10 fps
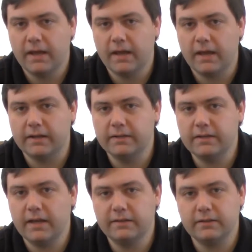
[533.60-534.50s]
And in
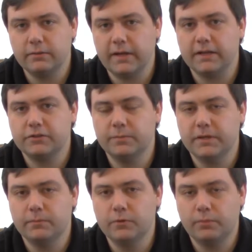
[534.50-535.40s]
the end, it would actually
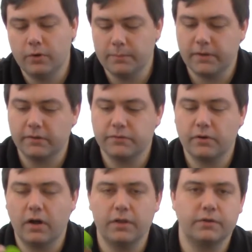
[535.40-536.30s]
be a moot point because there
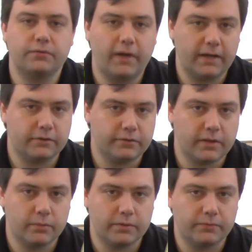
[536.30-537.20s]
are other factors
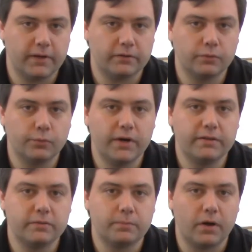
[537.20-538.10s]
that would affect where
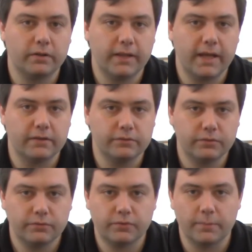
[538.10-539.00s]
this ball
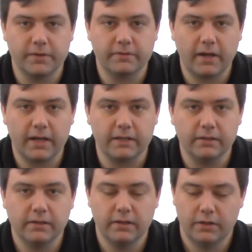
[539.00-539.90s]
lands from this height.
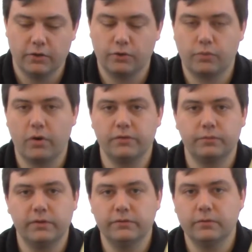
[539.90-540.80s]

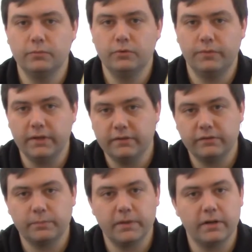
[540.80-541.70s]
Crosswinds will move it,
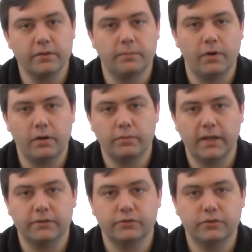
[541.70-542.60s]
spin on the ball will
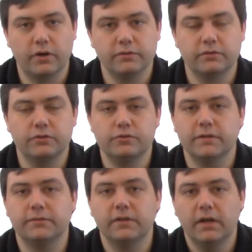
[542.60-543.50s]
actually cause it to
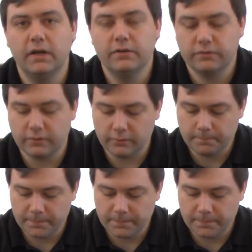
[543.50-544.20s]
drift. So